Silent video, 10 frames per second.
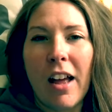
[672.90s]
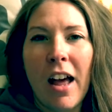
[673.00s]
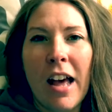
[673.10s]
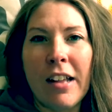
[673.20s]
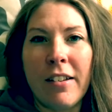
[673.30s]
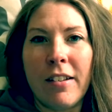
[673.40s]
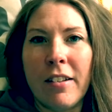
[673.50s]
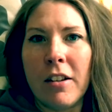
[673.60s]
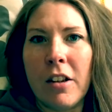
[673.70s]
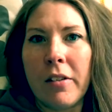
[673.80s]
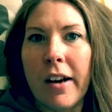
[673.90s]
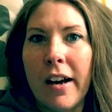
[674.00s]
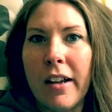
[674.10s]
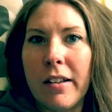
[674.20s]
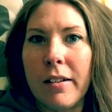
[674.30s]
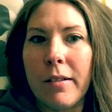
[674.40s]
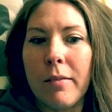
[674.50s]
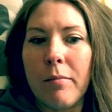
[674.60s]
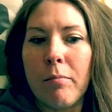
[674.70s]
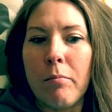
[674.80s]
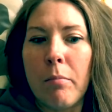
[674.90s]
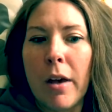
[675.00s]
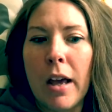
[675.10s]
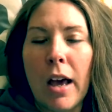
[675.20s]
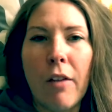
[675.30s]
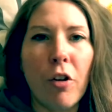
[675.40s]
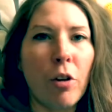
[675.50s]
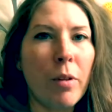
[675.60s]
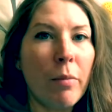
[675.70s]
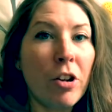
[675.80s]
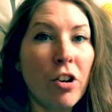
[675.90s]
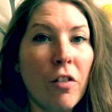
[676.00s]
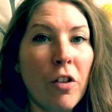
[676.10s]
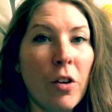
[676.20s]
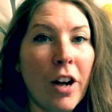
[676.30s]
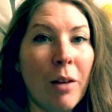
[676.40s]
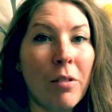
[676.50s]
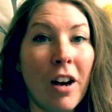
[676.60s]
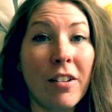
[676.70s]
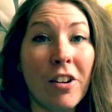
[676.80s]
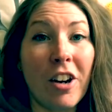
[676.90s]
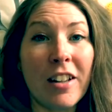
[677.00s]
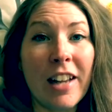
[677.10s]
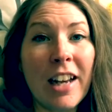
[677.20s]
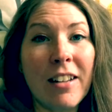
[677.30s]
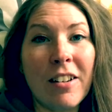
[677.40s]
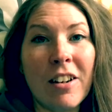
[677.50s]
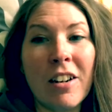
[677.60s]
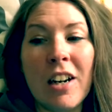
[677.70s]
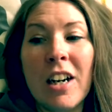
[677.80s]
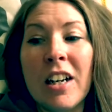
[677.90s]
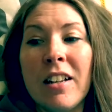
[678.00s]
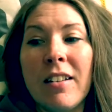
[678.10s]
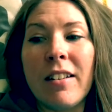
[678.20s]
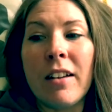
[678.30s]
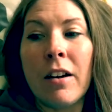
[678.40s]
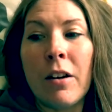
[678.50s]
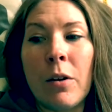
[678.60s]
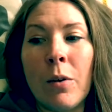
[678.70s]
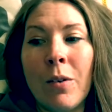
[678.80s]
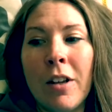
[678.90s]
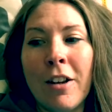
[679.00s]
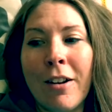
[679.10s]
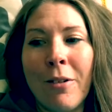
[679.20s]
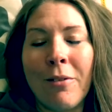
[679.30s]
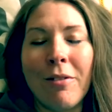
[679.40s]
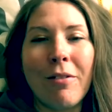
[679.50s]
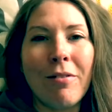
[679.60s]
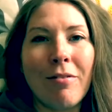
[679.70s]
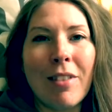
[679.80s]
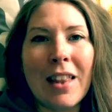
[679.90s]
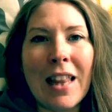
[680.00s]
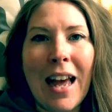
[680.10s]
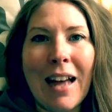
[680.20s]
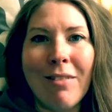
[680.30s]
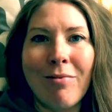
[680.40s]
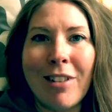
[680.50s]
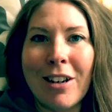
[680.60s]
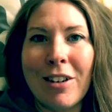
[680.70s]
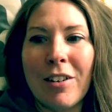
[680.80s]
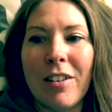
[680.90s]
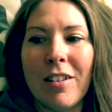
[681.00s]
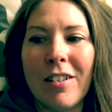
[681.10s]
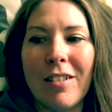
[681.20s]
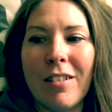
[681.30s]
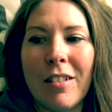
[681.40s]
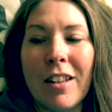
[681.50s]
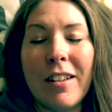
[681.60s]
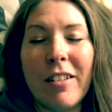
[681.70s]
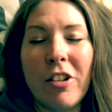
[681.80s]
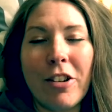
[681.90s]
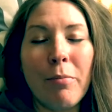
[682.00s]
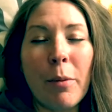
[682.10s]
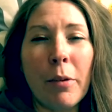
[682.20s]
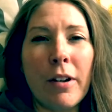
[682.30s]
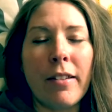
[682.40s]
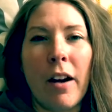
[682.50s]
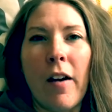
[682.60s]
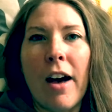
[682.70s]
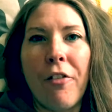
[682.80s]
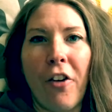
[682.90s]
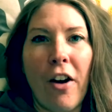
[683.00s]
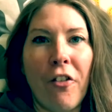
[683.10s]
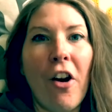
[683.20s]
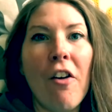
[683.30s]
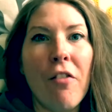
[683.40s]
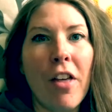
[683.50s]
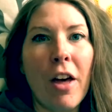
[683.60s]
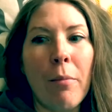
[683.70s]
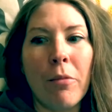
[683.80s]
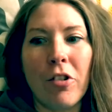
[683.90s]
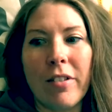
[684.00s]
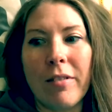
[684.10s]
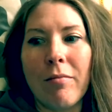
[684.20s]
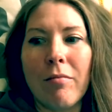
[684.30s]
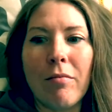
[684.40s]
as you guys may have heard me mention a few times, Oscar has cancer. So, you know, this is just memories that I'll have forever of them just